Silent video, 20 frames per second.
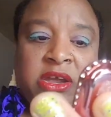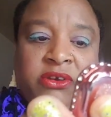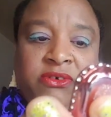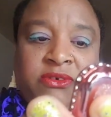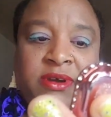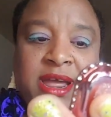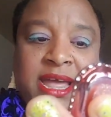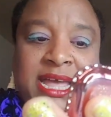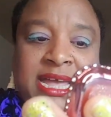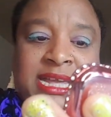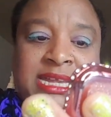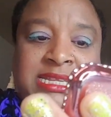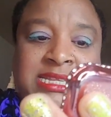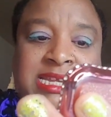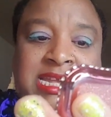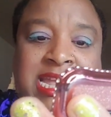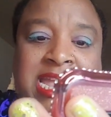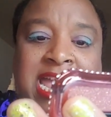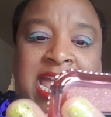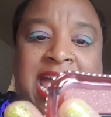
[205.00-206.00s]

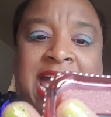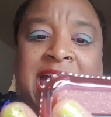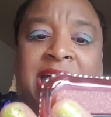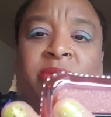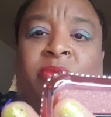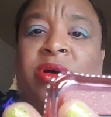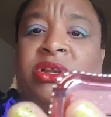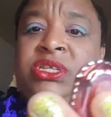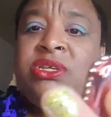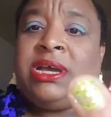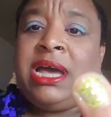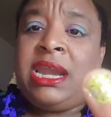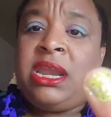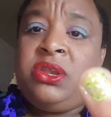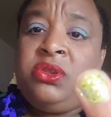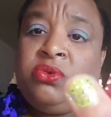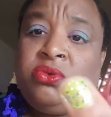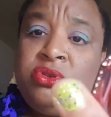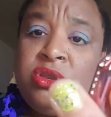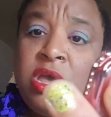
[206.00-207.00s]
Right? And what you got
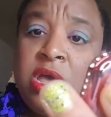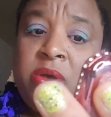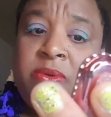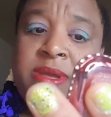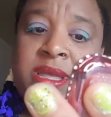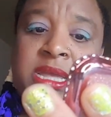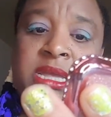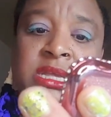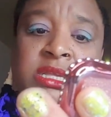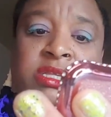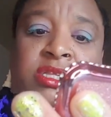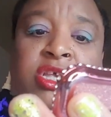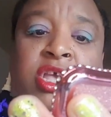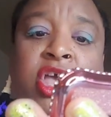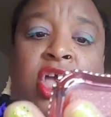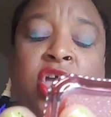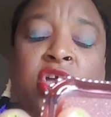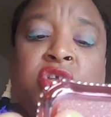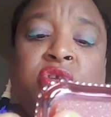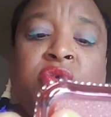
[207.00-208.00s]
to do now is
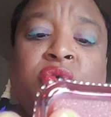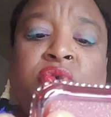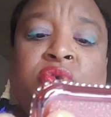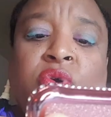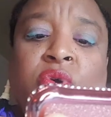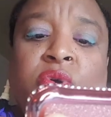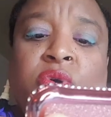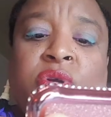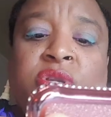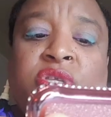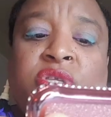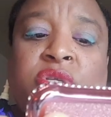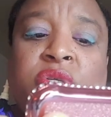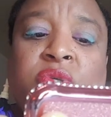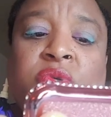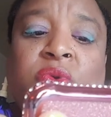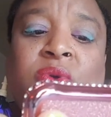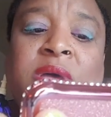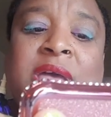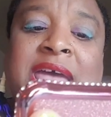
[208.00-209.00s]
you go
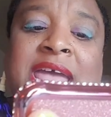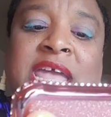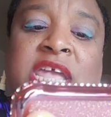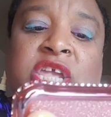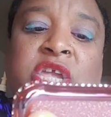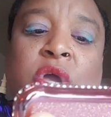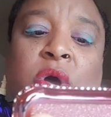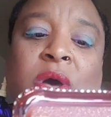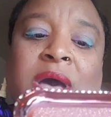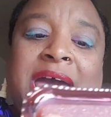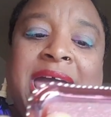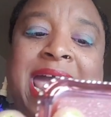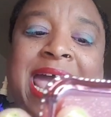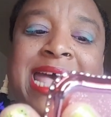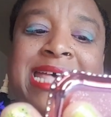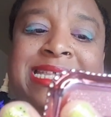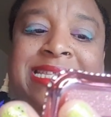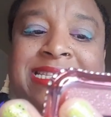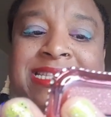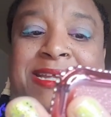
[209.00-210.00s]
to your
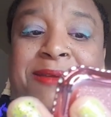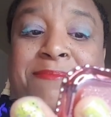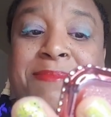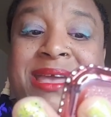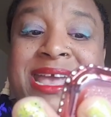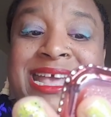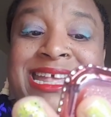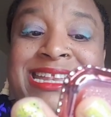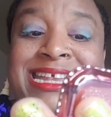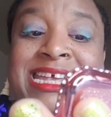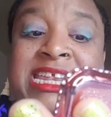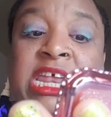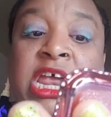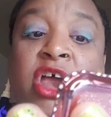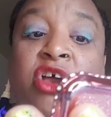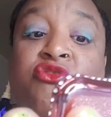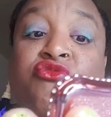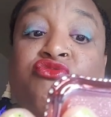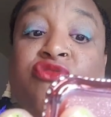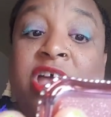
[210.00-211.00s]

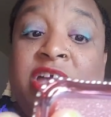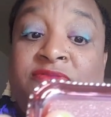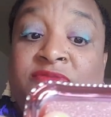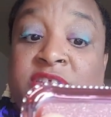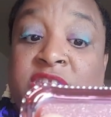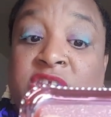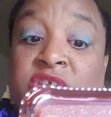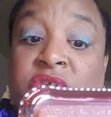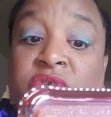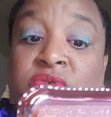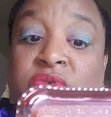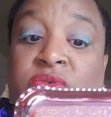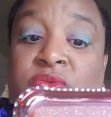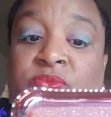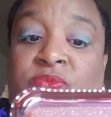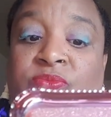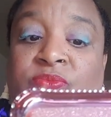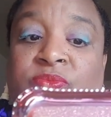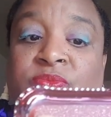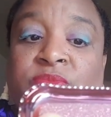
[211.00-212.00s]
estimated revenue
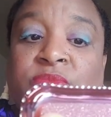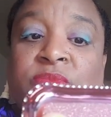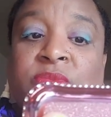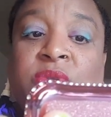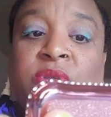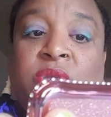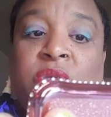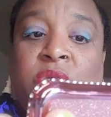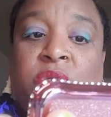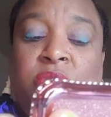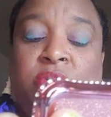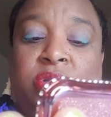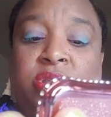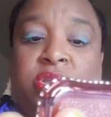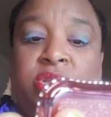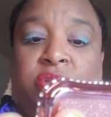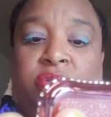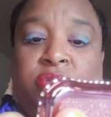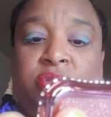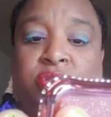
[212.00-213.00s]

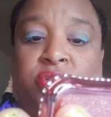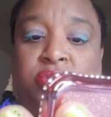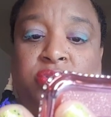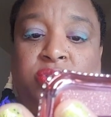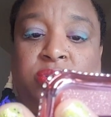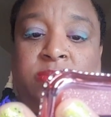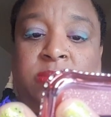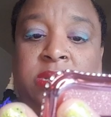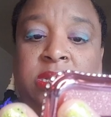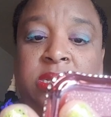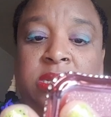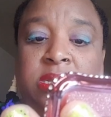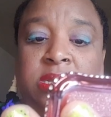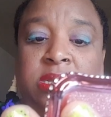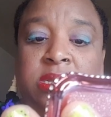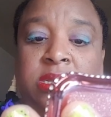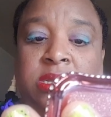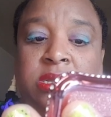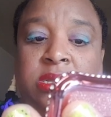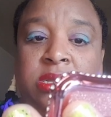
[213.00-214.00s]
on YouTube.
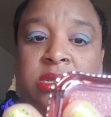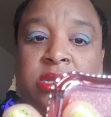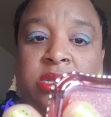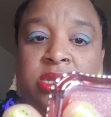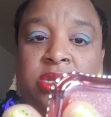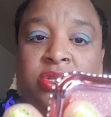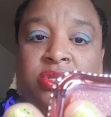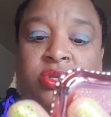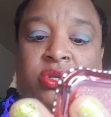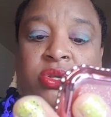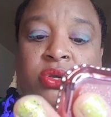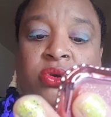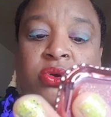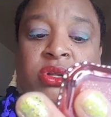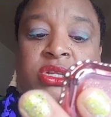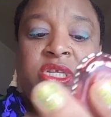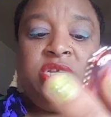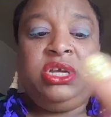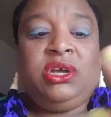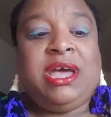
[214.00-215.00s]
So you
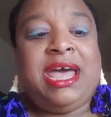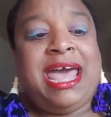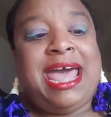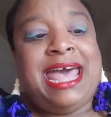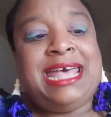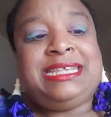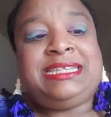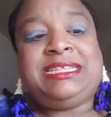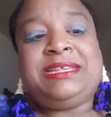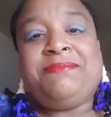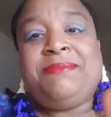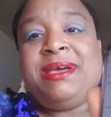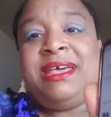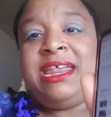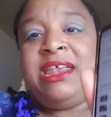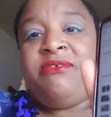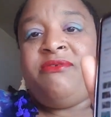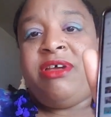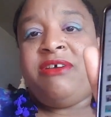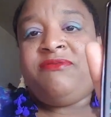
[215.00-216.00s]
go to your
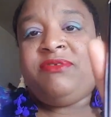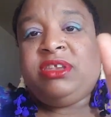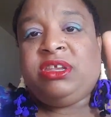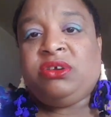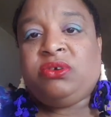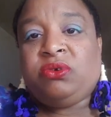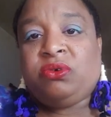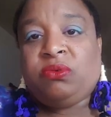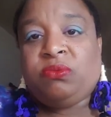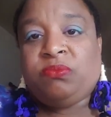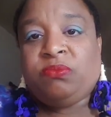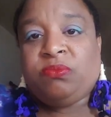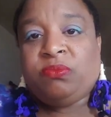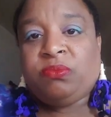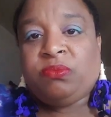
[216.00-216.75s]
estimated revenue.